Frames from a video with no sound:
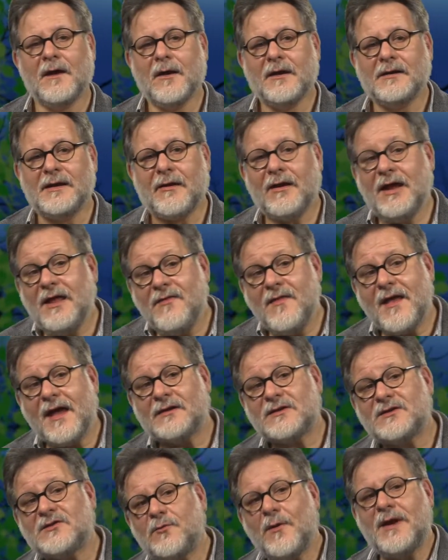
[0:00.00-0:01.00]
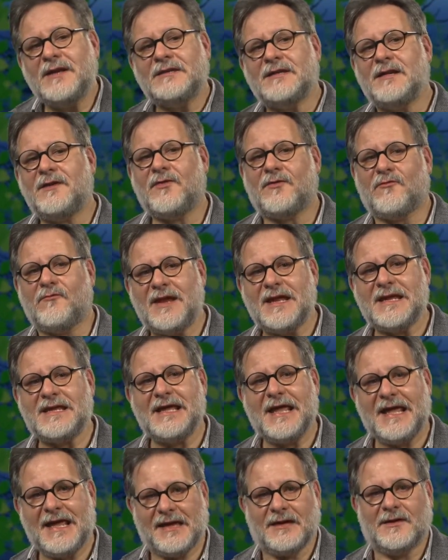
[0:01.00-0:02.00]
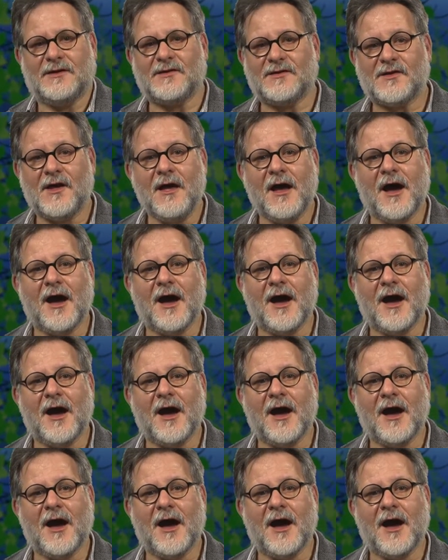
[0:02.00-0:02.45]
Now, in that 23 years,